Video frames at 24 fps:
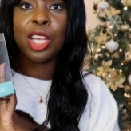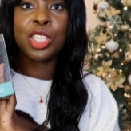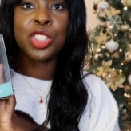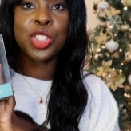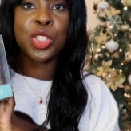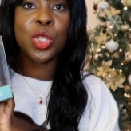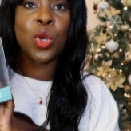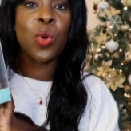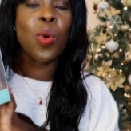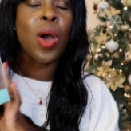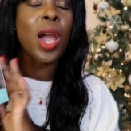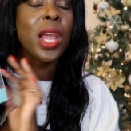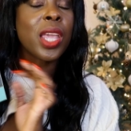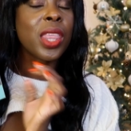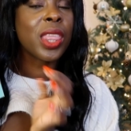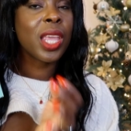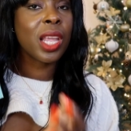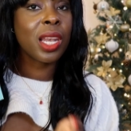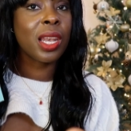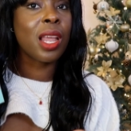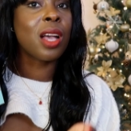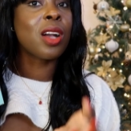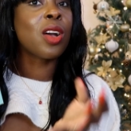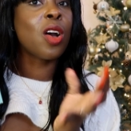so I
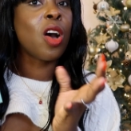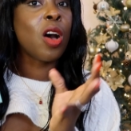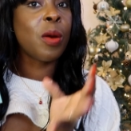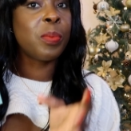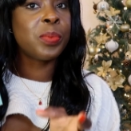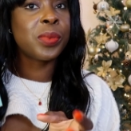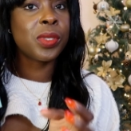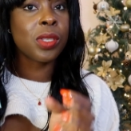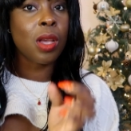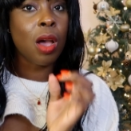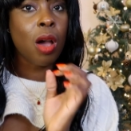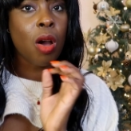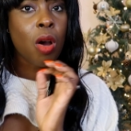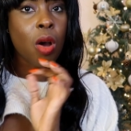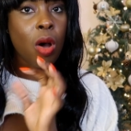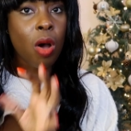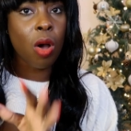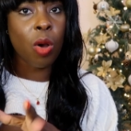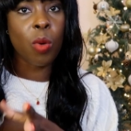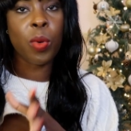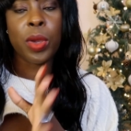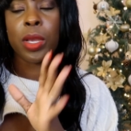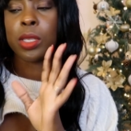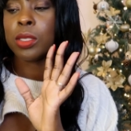think that cups are
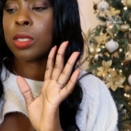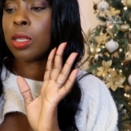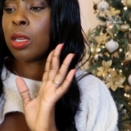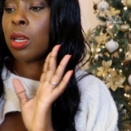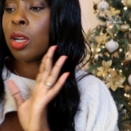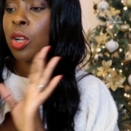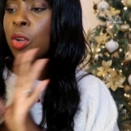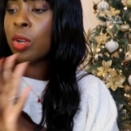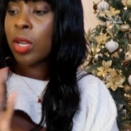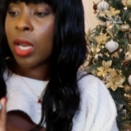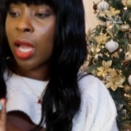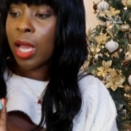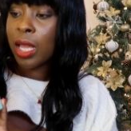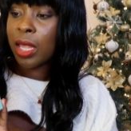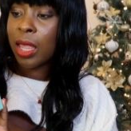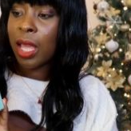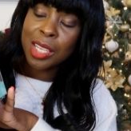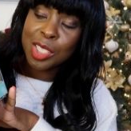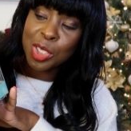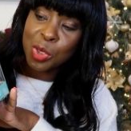always a good idea.